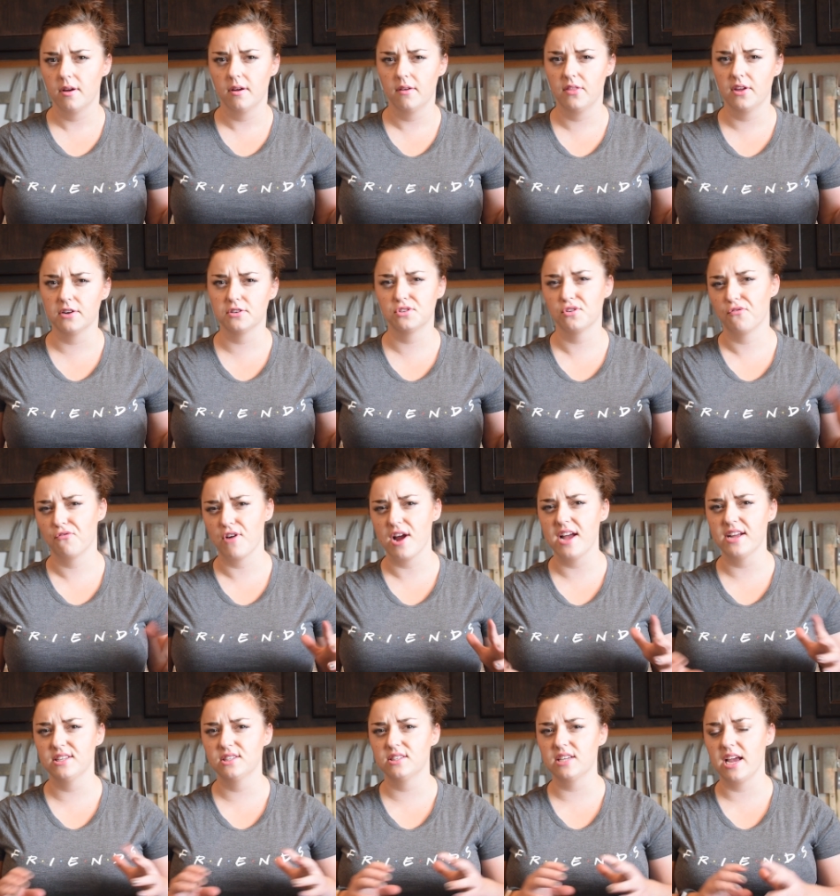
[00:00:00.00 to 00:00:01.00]
There's a
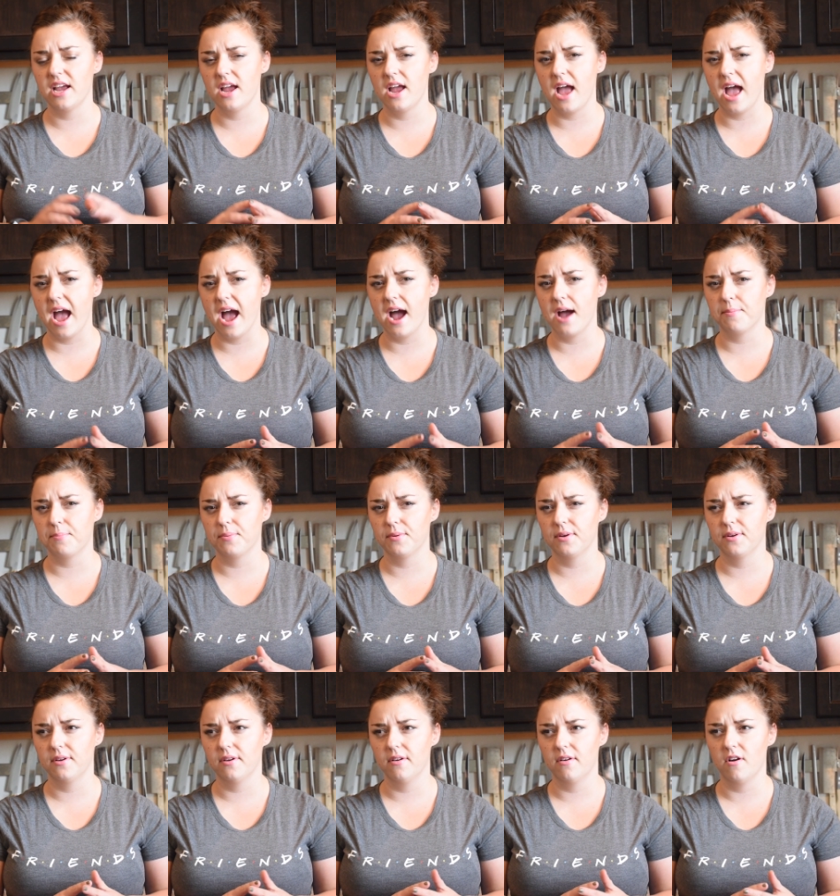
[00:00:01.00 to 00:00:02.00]
Friends app
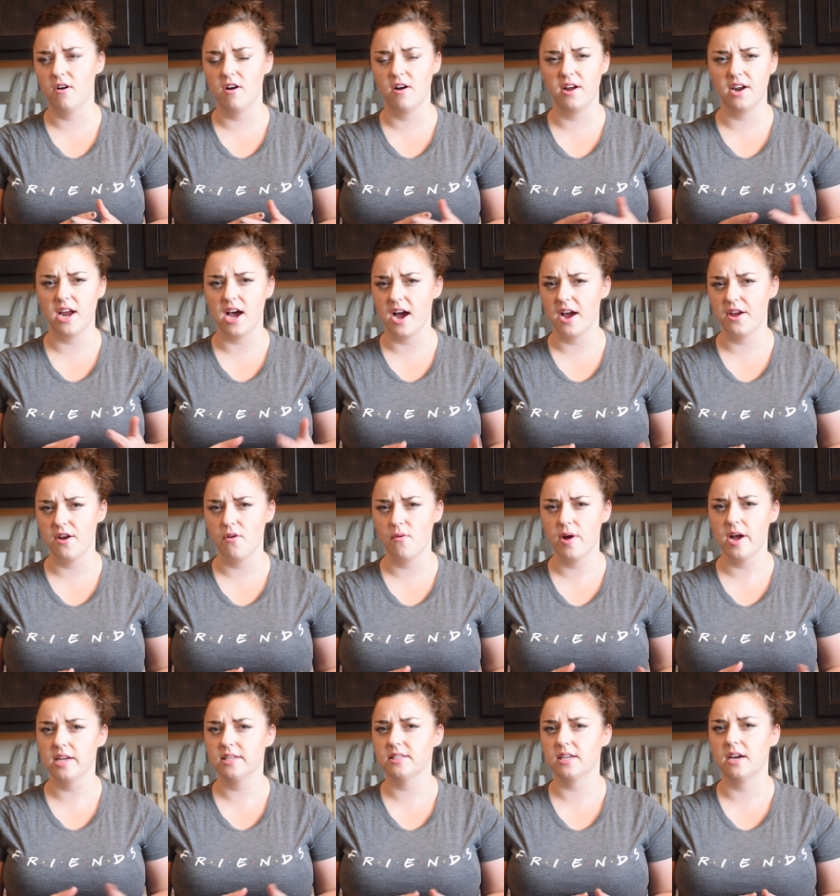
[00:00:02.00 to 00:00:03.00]
on
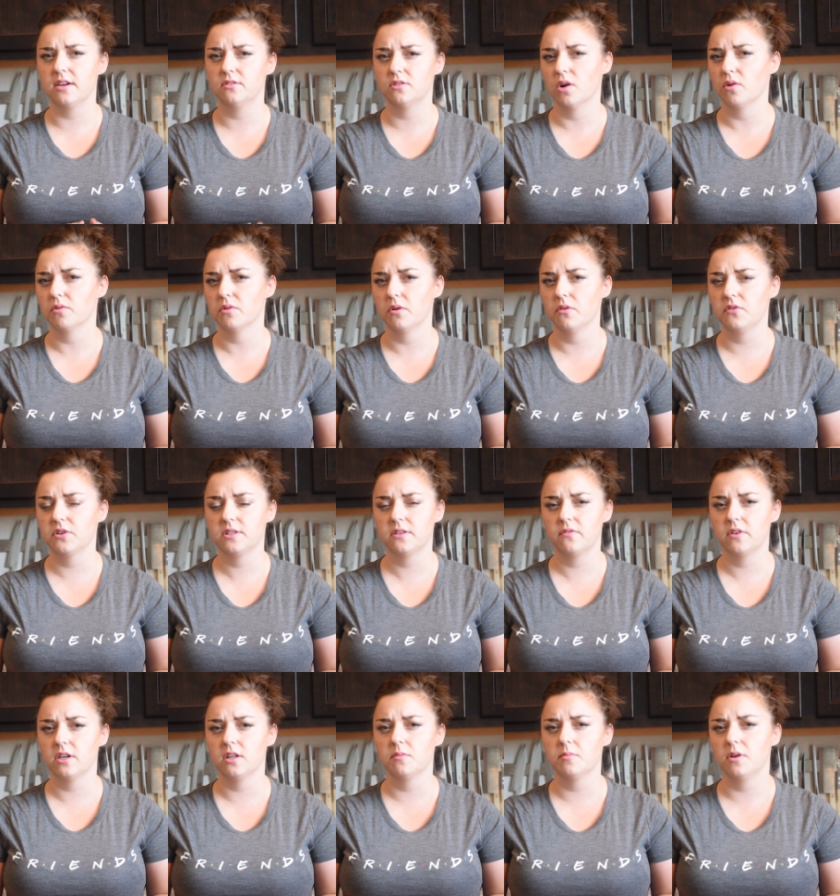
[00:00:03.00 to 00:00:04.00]
iOS. I don't know if it's
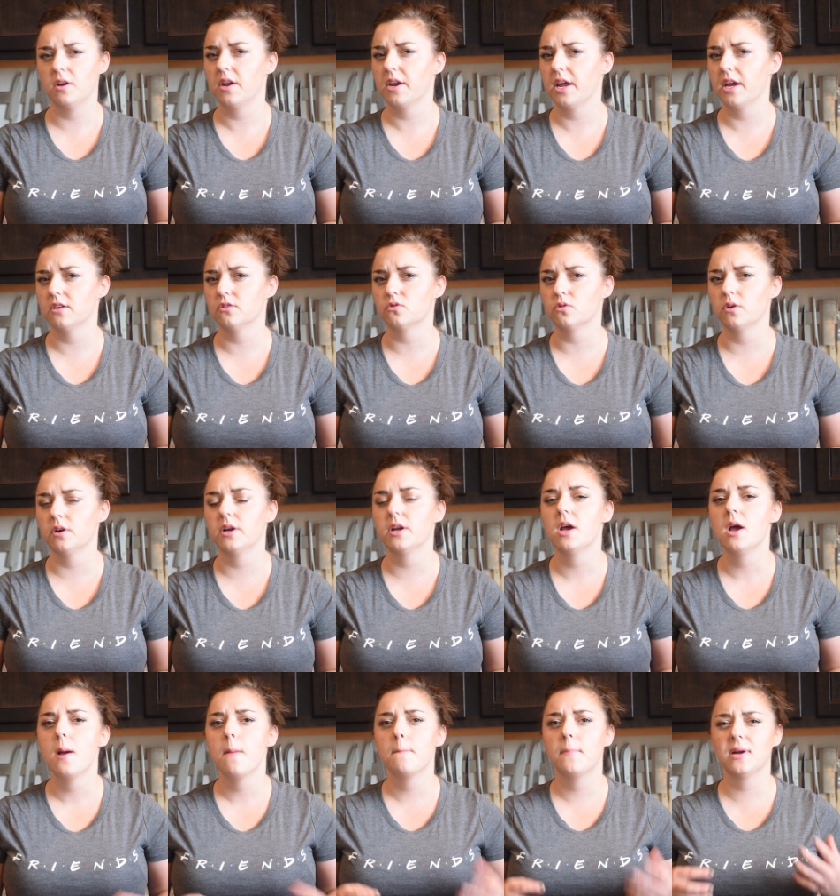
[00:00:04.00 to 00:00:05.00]
available on Android,
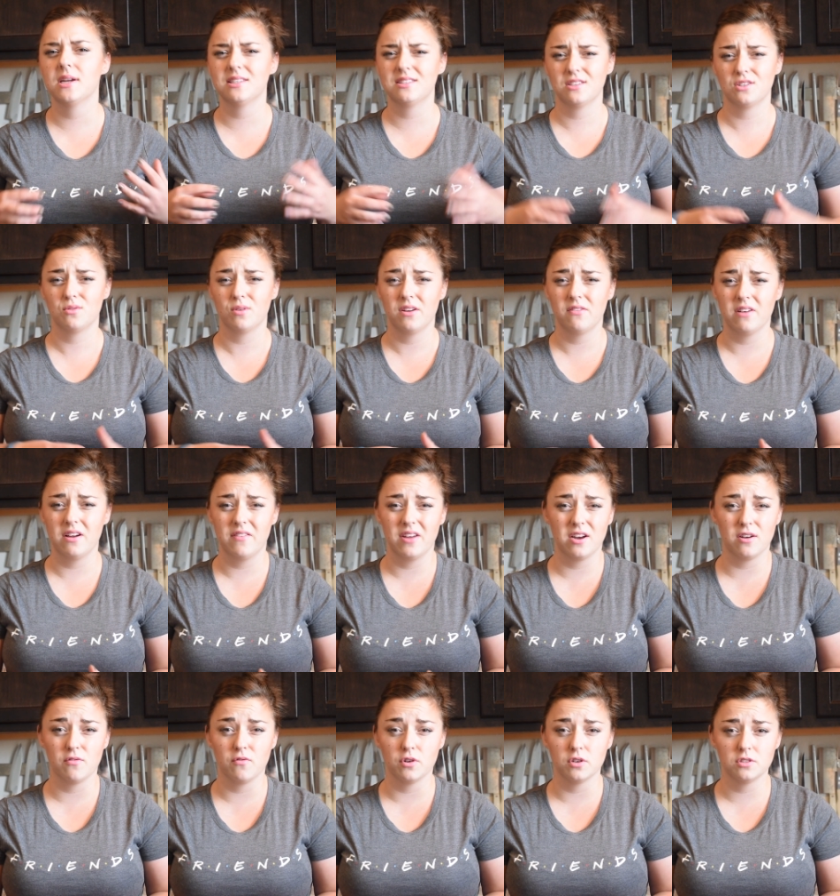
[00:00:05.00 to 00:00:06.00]
but it's the 25th
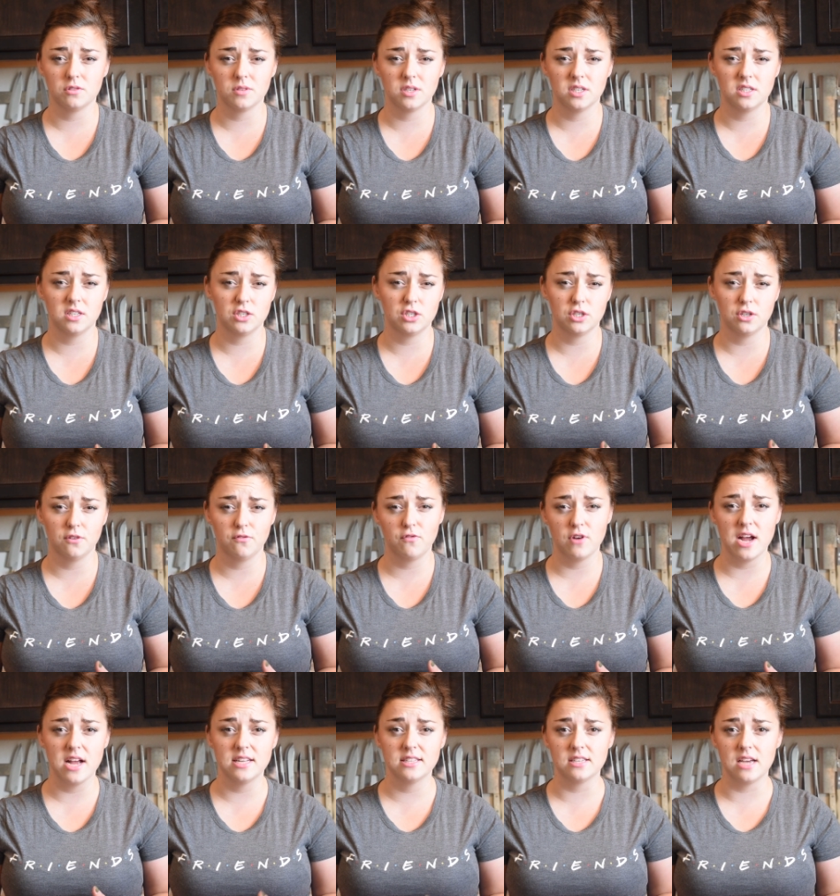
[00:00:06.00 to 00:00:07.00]
anniversary edition of
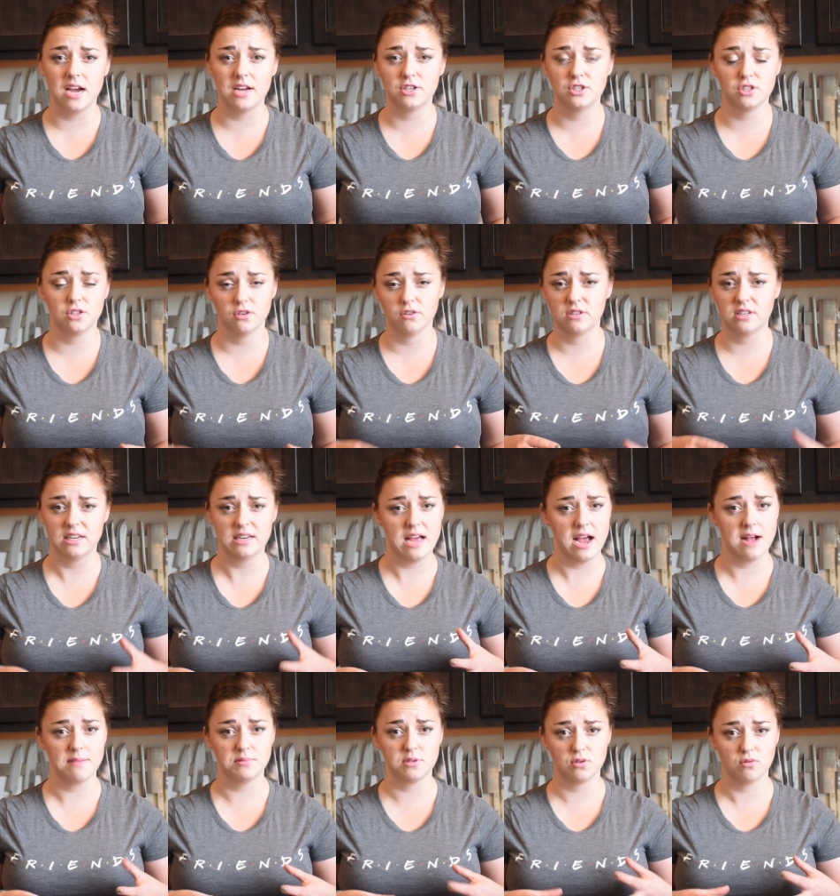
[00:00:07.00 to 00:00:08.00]
Friends. I just looked in
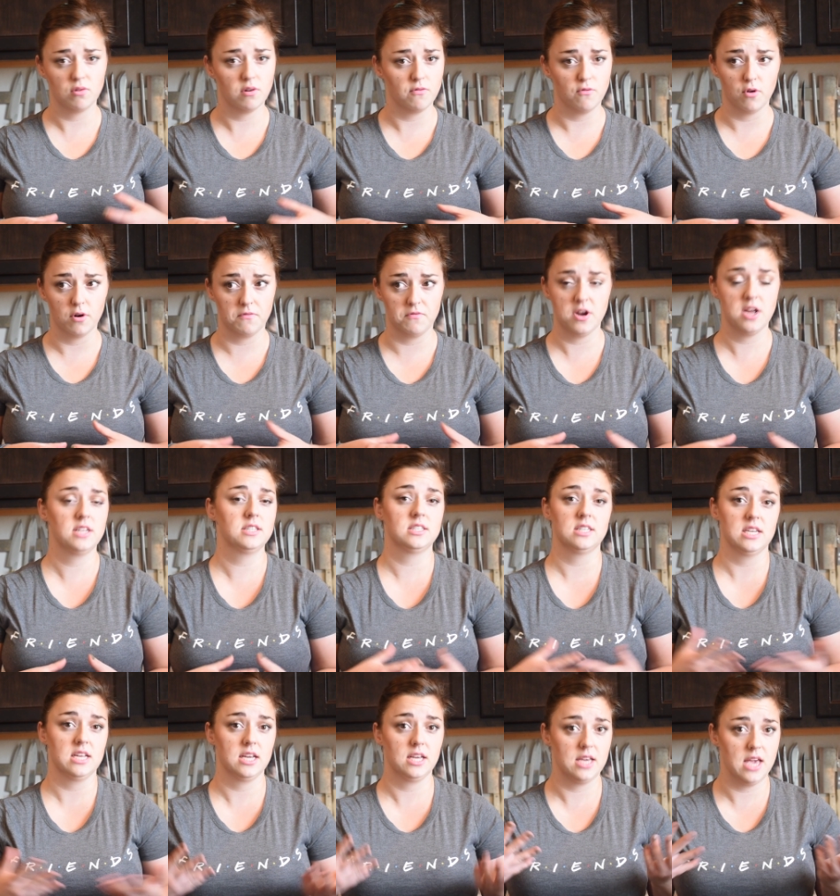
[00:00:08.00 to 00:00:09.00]
App Store for Friends
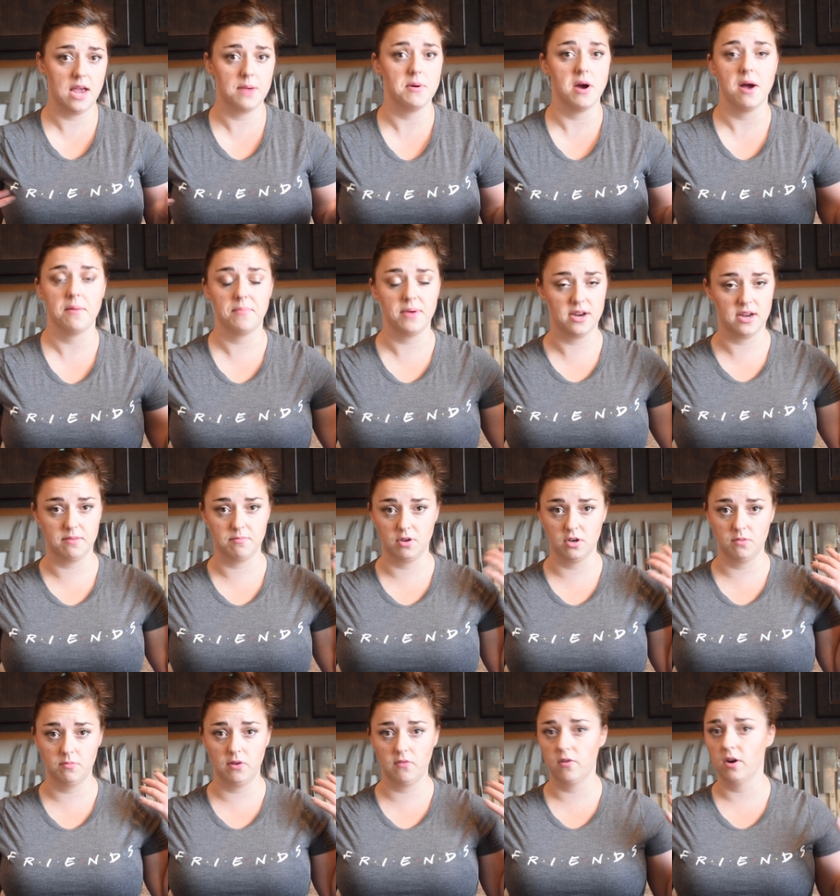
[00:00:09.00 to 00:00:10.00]
and it came up and I'm going
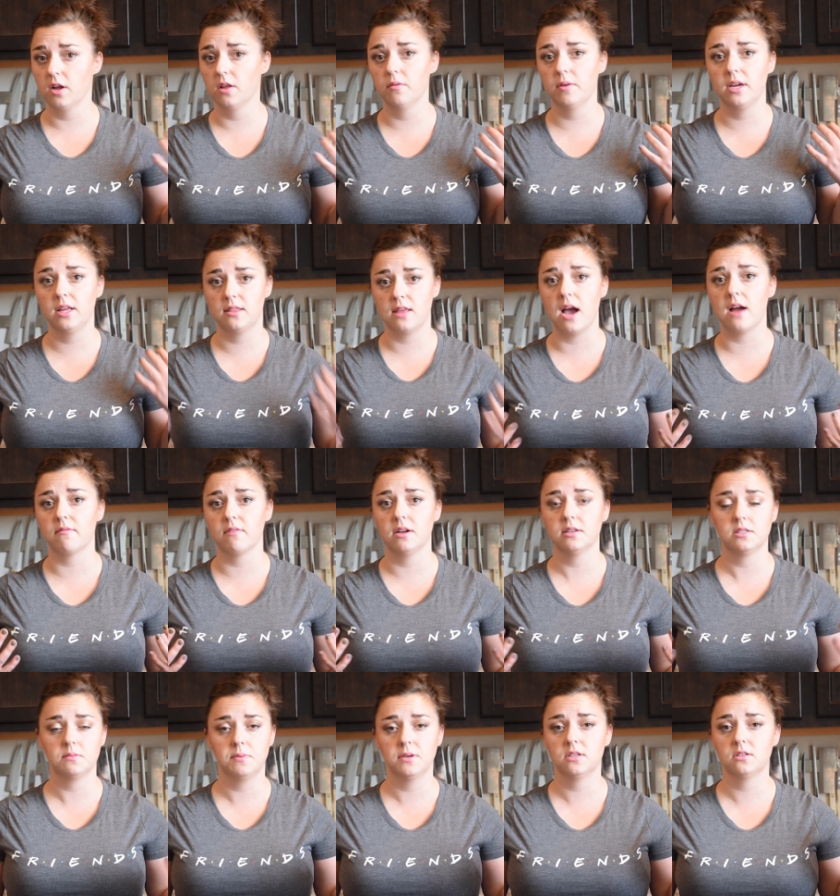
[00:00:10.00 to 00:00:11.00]
to be following that
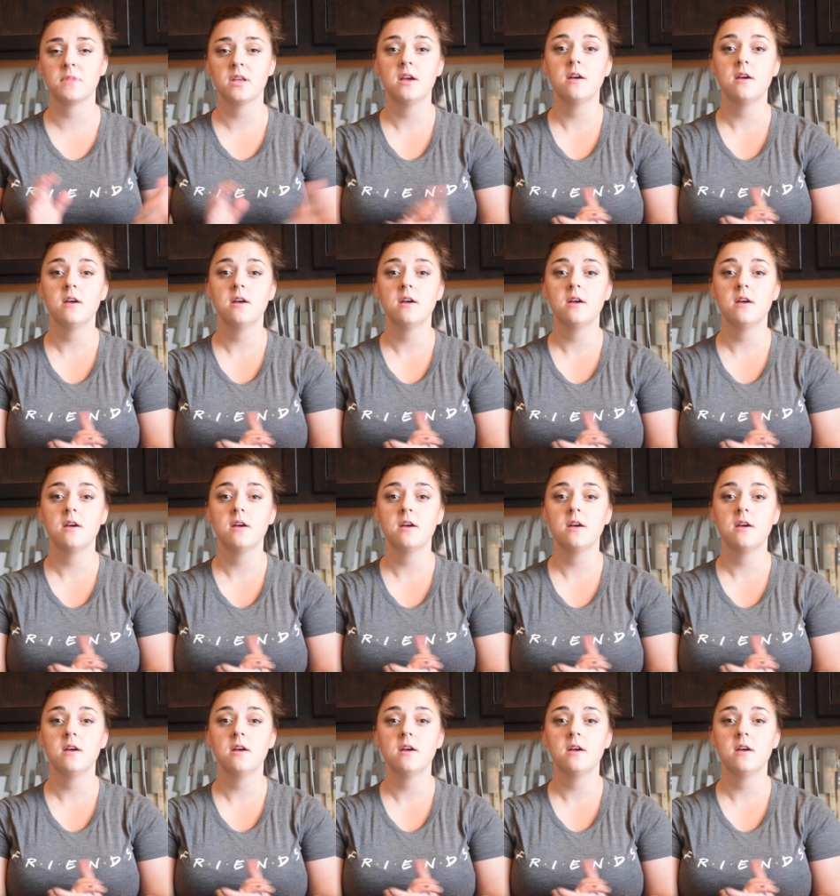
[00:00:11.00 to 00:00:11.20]
recipe.